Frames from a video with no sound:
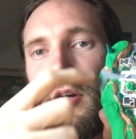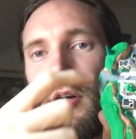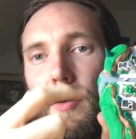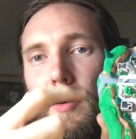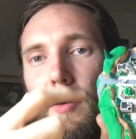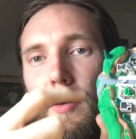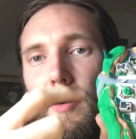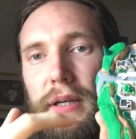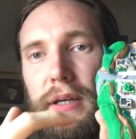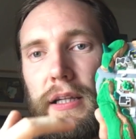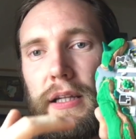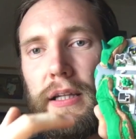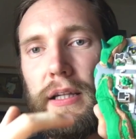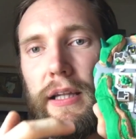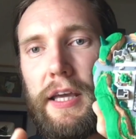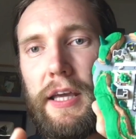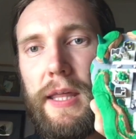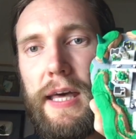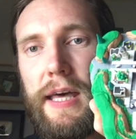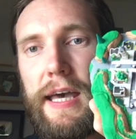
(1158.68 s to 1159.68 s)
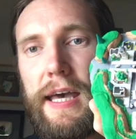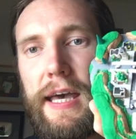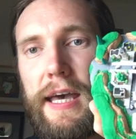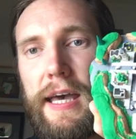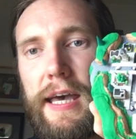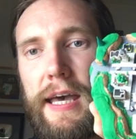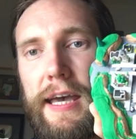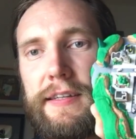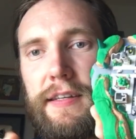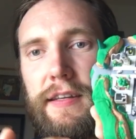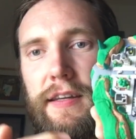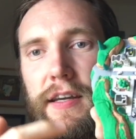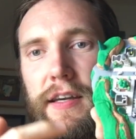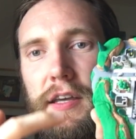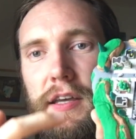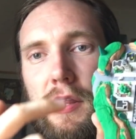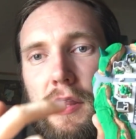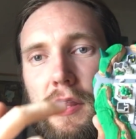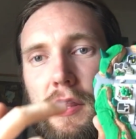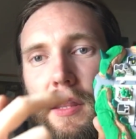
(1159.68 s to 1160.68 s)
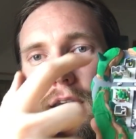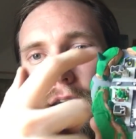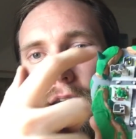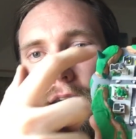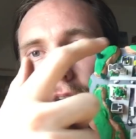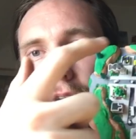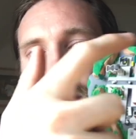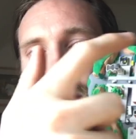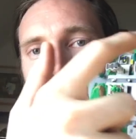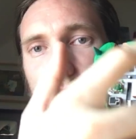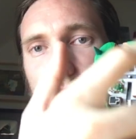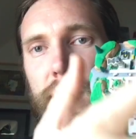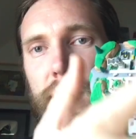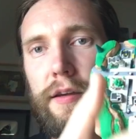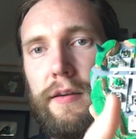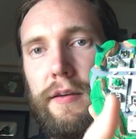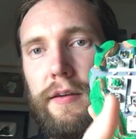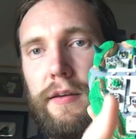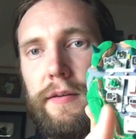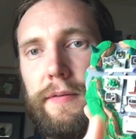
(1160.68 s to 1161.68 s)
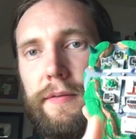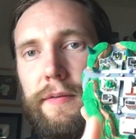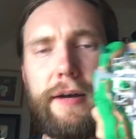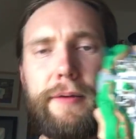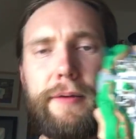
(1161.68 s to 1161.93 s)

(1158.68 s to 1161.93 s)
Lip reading: would be like that, I think. Yeah.